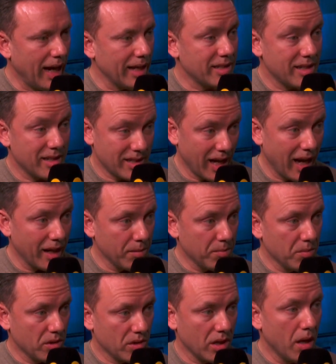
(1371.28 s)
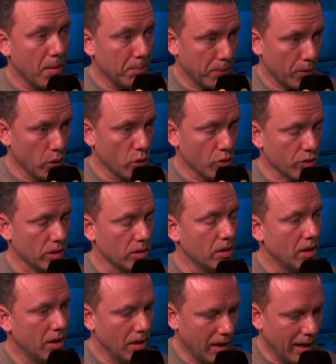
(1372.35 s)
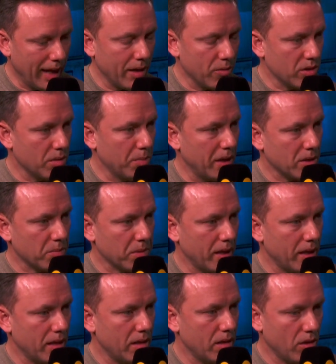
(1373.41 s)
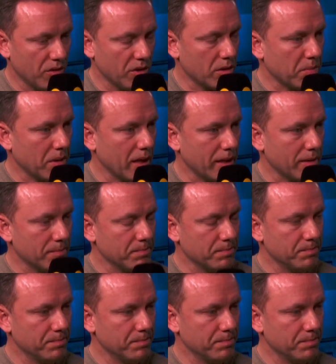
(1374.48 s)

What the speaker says: at times, plural, I was the best player on this planet.